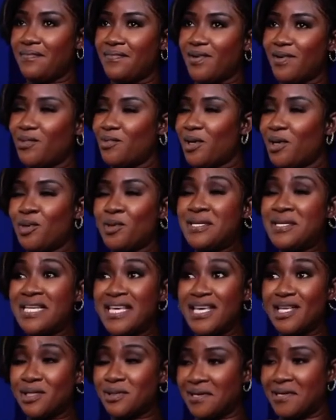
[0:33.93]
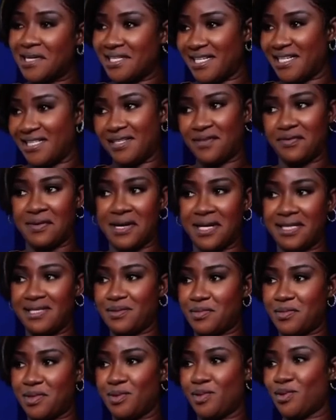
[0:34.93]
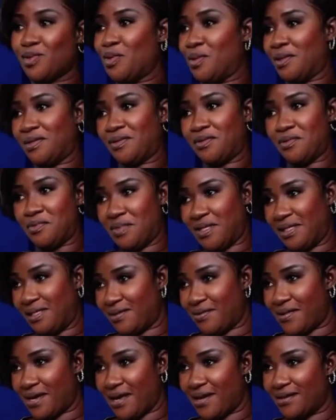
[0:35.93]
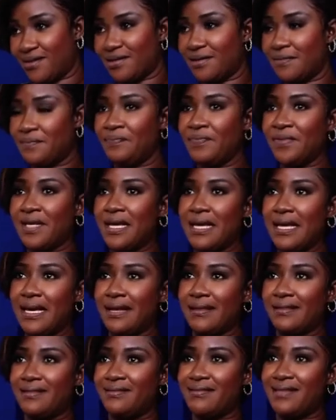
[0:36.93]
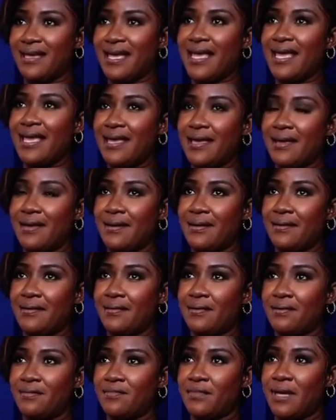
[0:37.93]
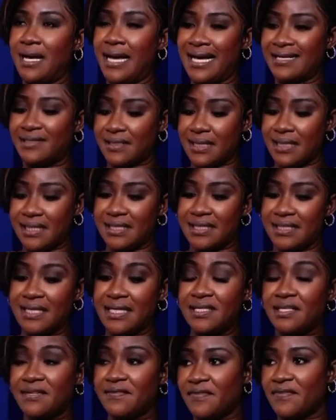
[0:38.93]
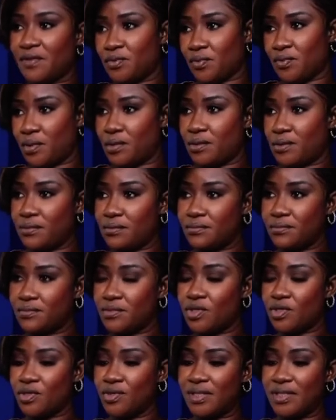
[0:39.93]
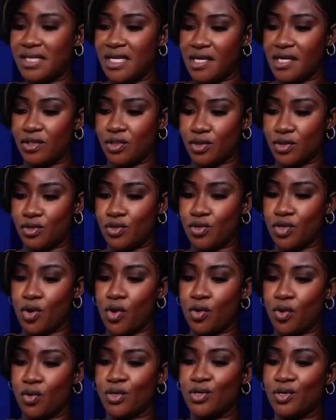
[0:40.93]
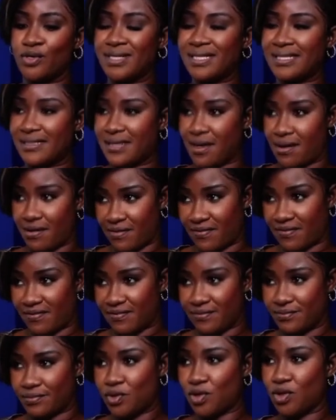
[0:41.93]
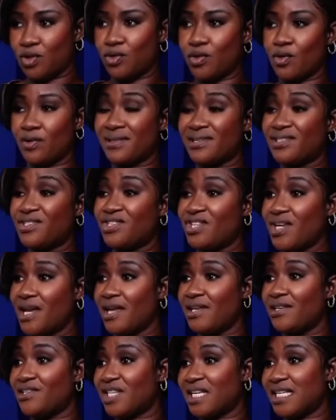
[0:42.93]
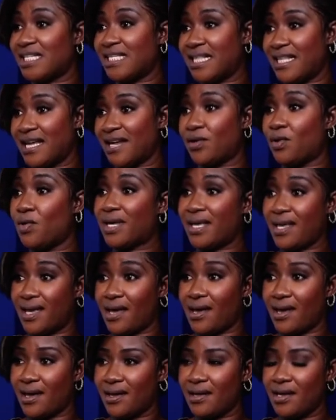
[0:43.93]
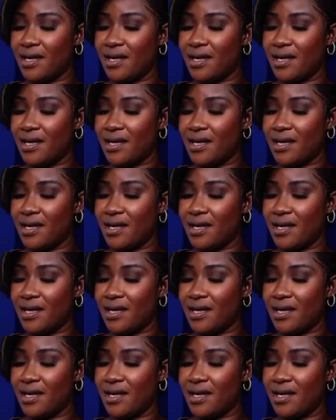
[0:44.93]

We don't need to identify someone who's going through mental health. Right. They, as an individual, you need to know yourself, to know the changes that occur,